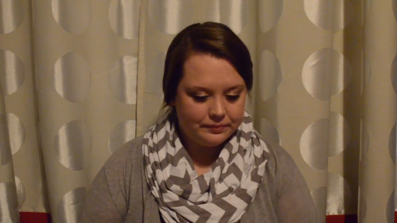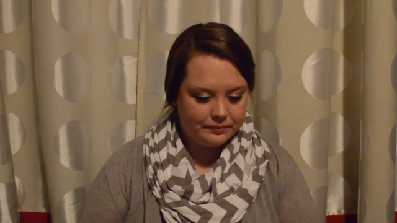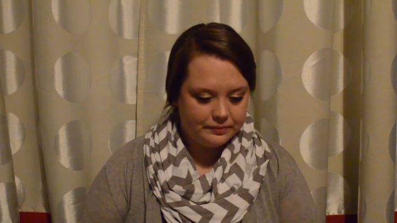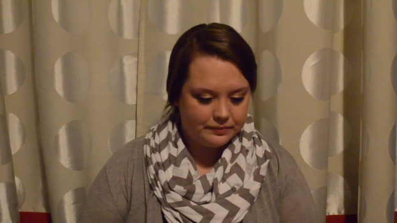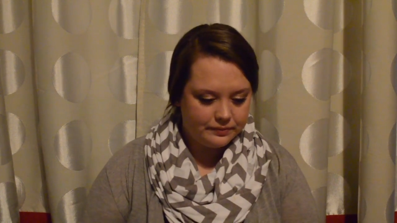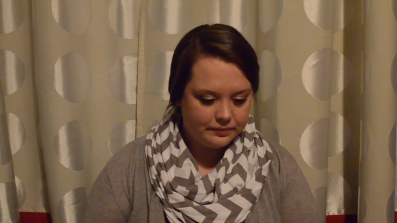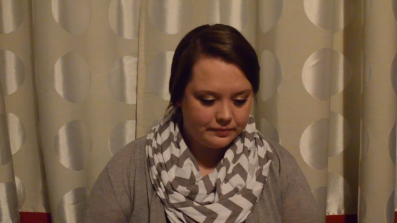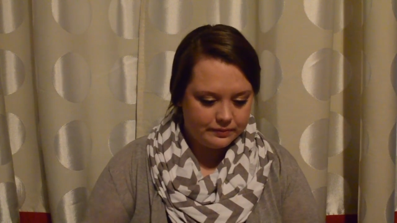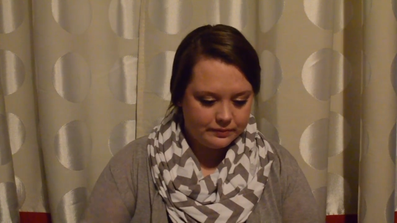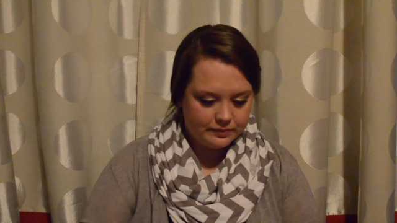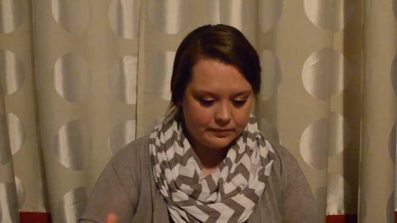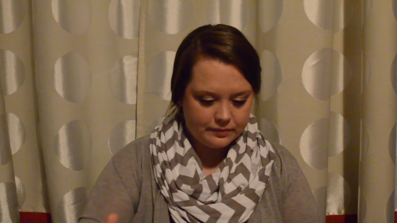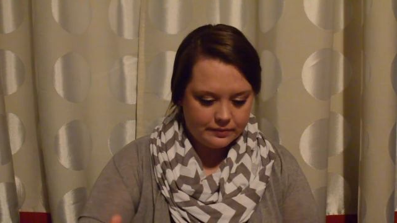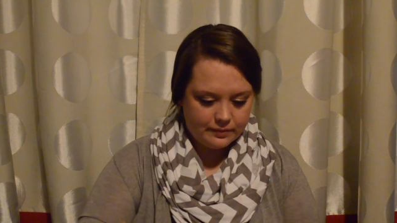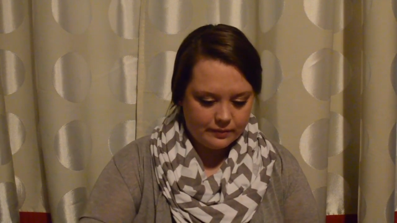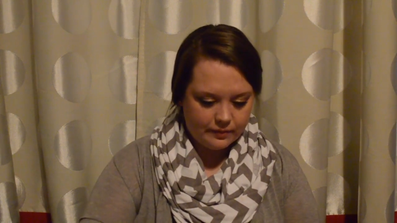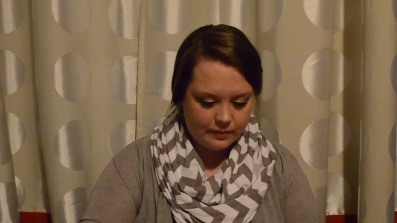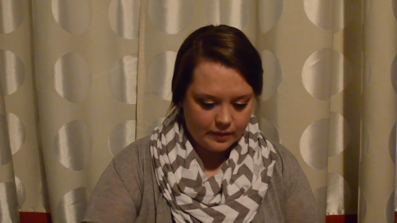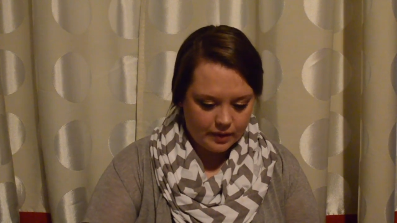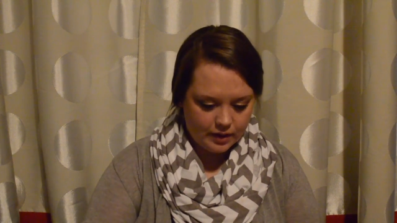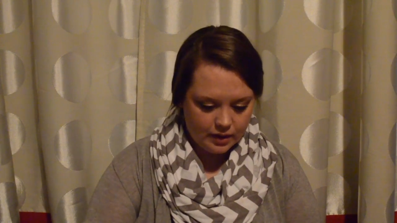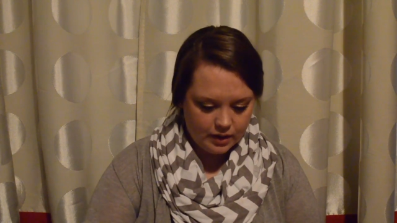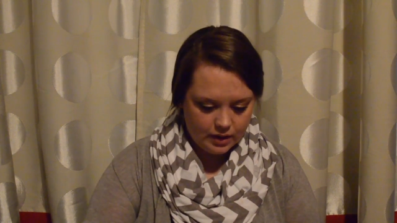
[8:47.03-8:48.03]

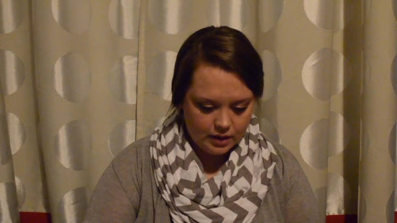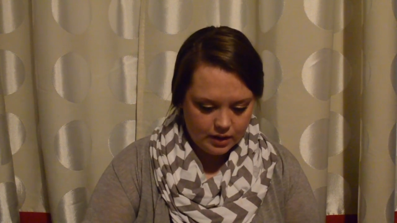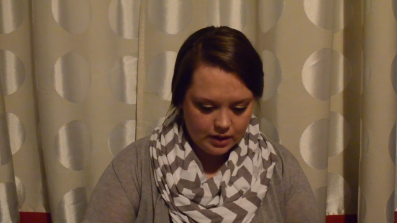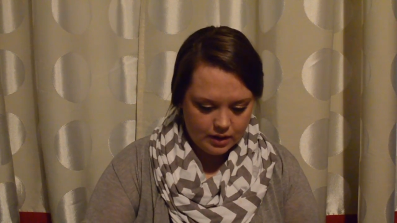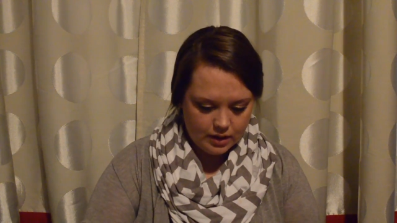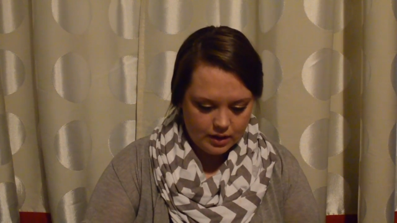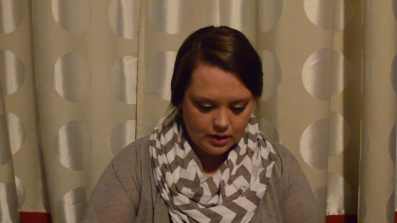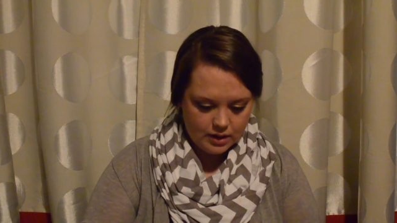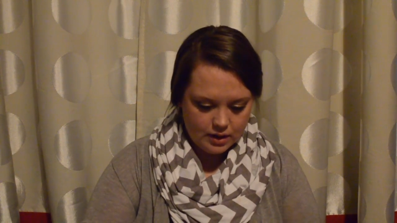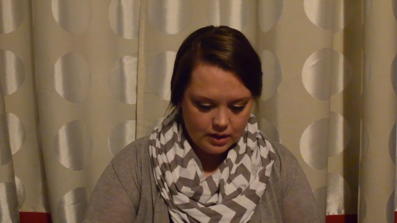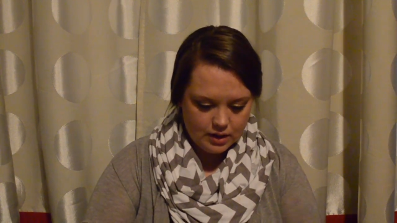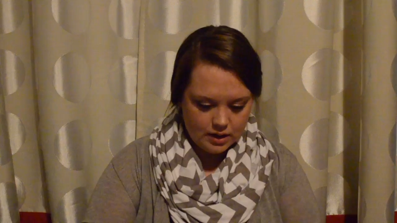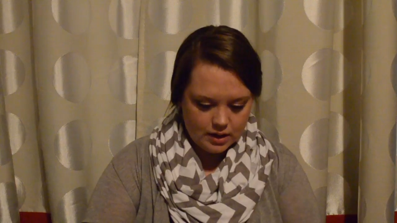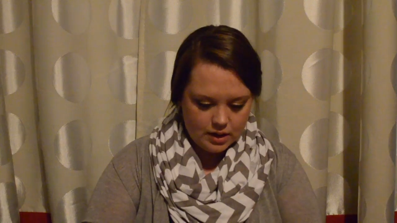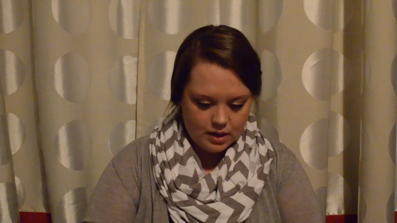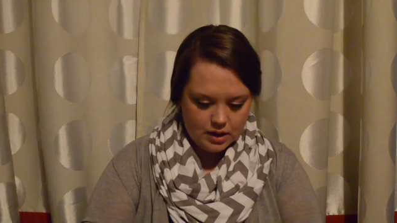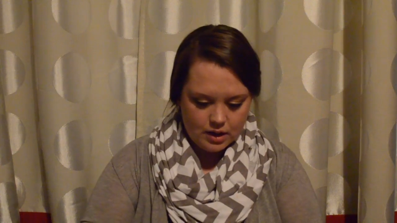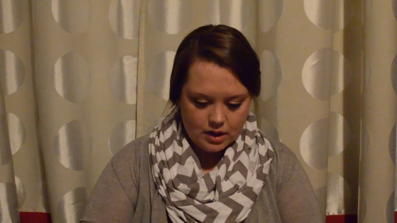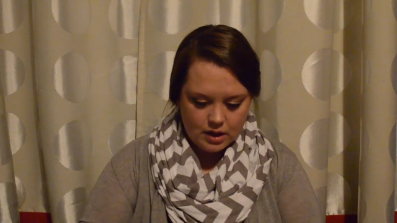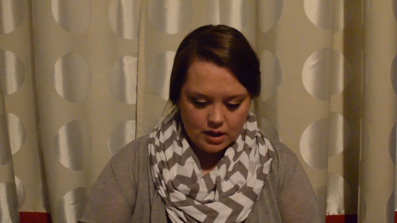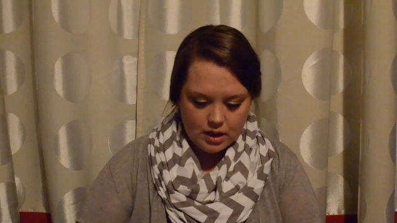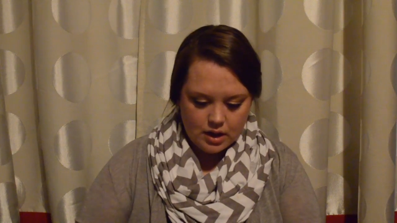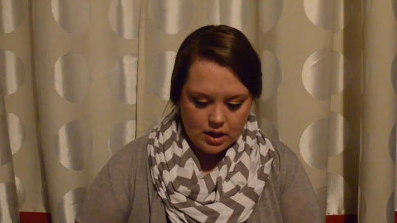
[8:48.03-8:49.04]
(silence)